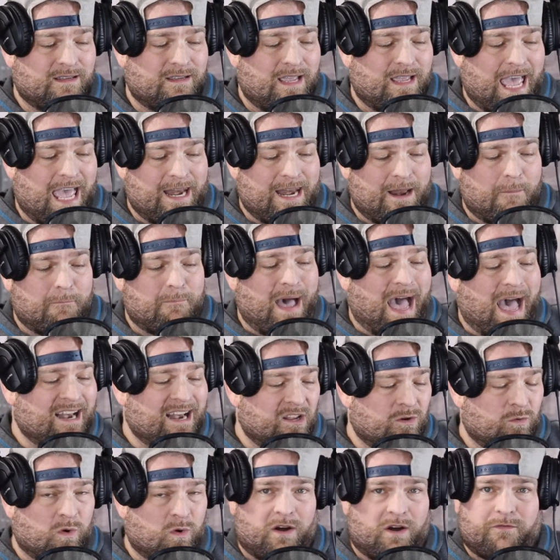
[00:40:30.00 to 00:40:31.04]
And the body
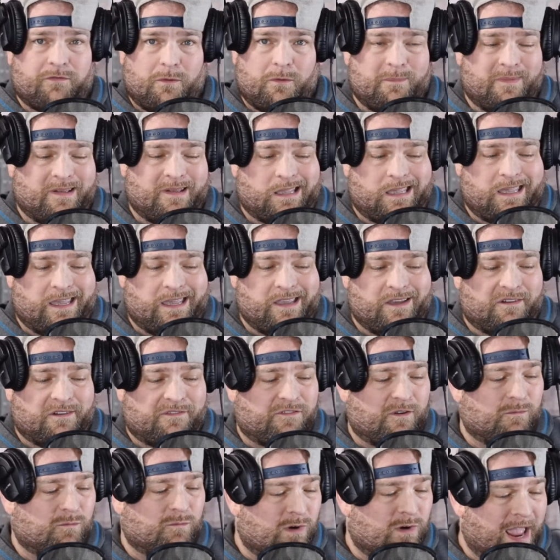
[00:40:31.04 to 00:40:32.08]
work from Mungia
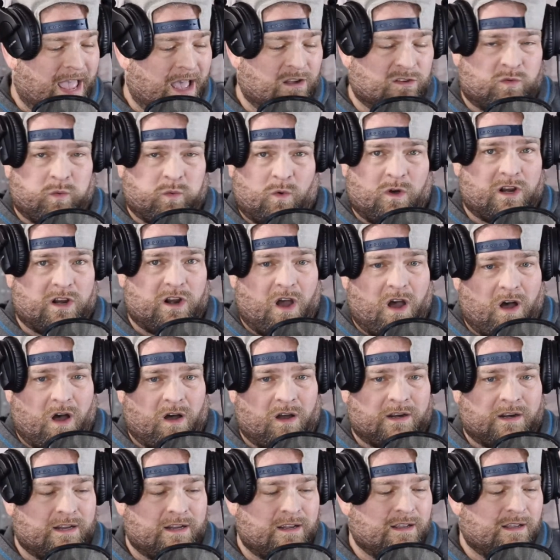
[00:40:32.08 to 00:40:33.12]
from round one
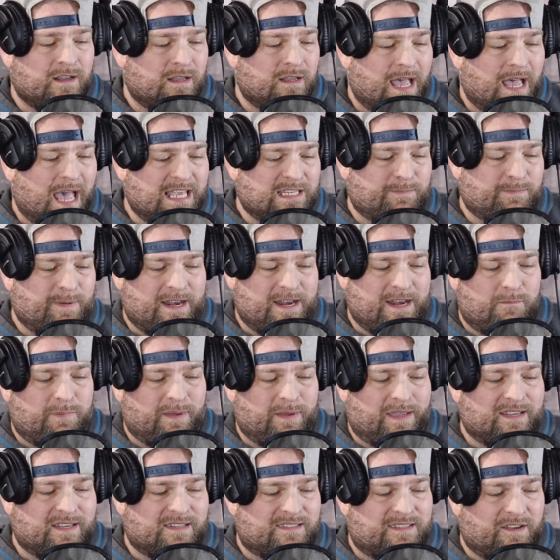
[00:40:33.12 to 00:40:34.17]
on has been the
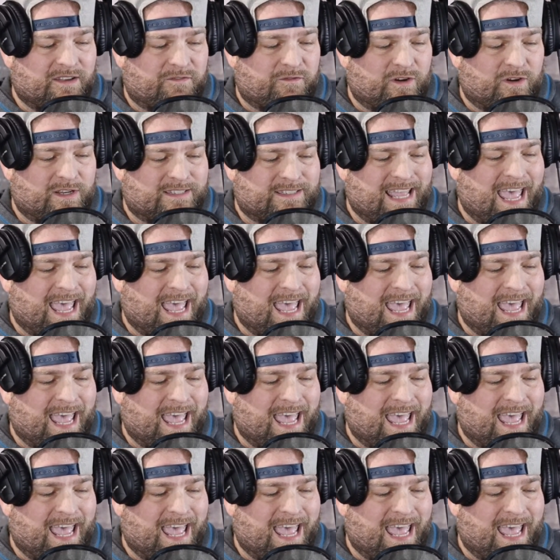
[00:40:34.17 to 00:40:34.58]
biggest difference.